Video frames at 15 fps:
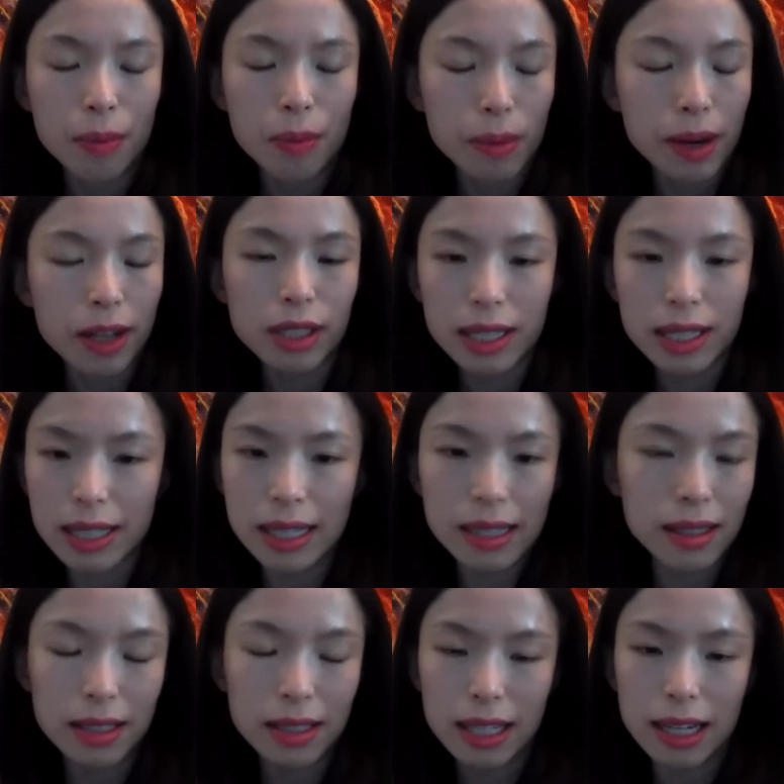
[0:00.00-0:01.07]
population
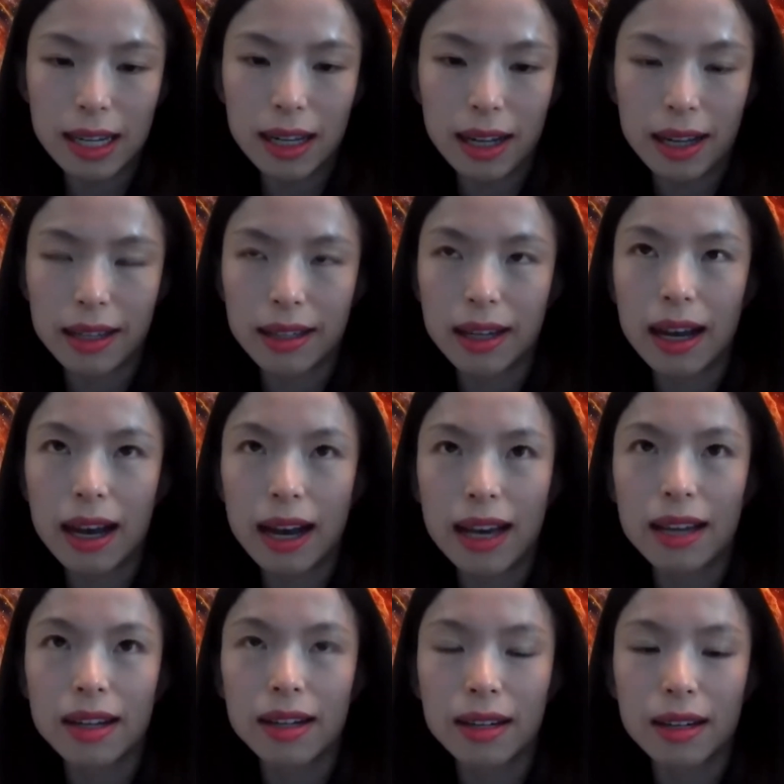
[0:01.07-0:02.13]
density, like
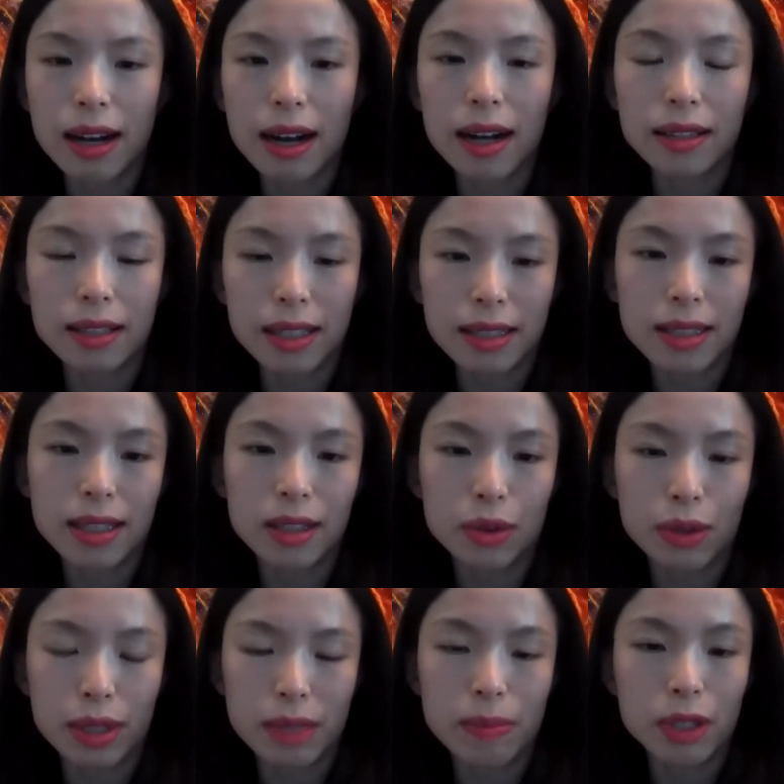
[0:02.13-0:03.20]
higher disease
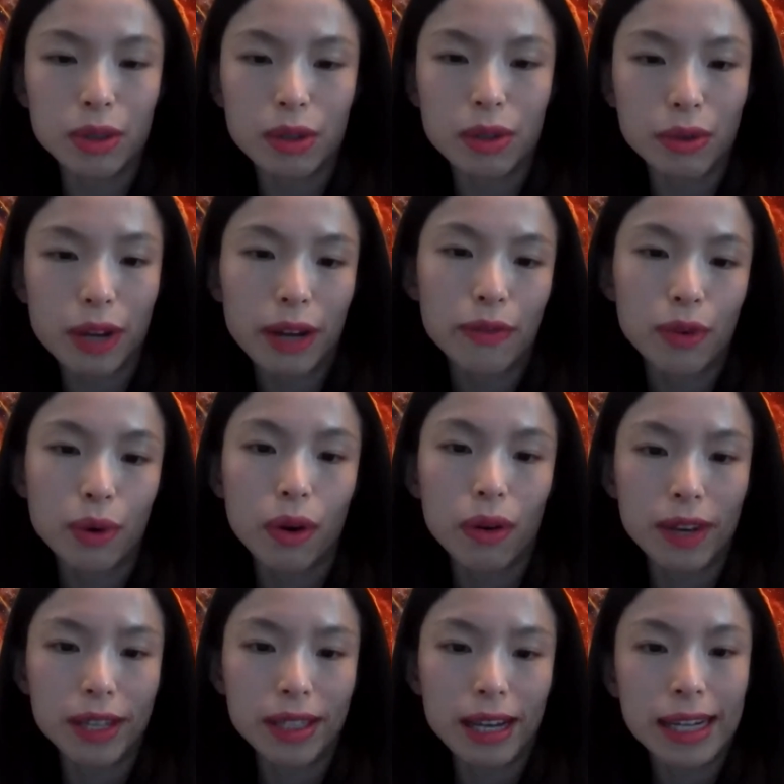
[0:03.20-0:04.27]
transmission rate for
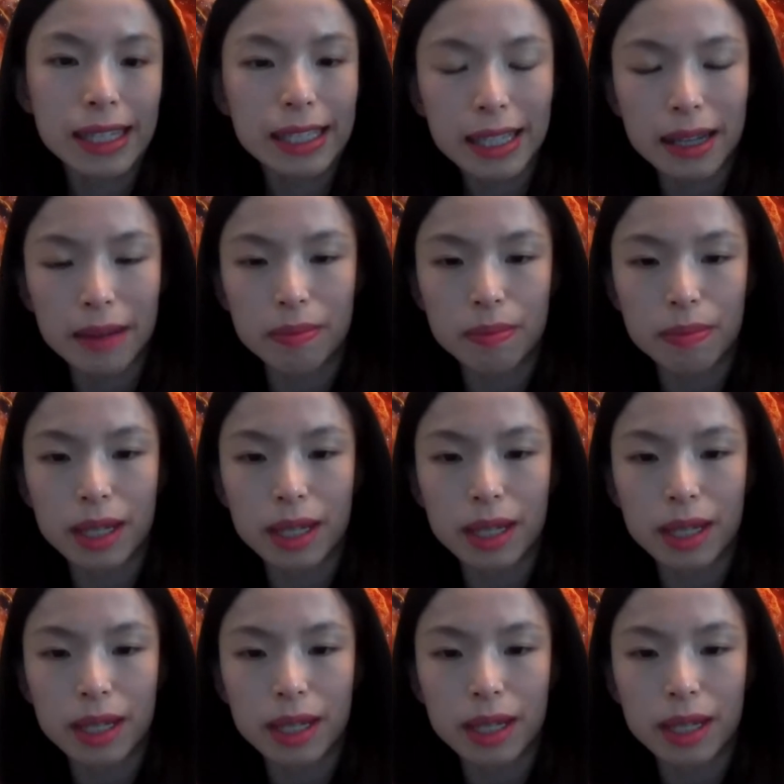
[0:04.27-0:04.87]
COVID-19.